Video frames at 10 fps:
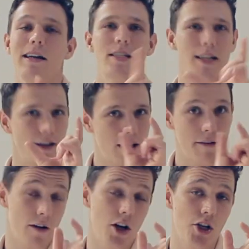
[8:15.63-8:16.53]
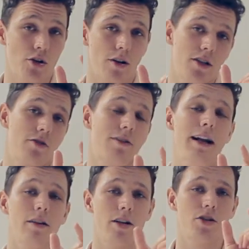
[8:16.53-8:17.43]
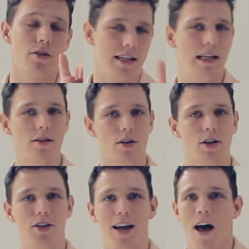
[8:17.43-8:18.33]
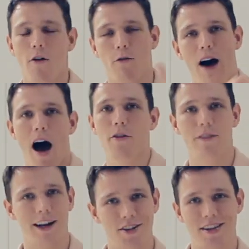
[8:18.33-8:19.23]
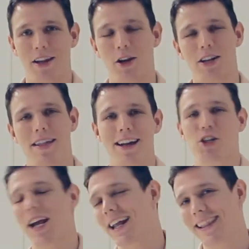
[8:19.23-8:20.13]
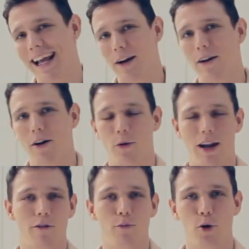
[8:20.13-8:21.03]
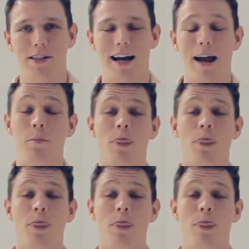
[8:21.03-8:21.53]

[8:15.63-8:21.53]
Instead, you get very short trailers or teasers for other videos that you can then check later out when you have more time.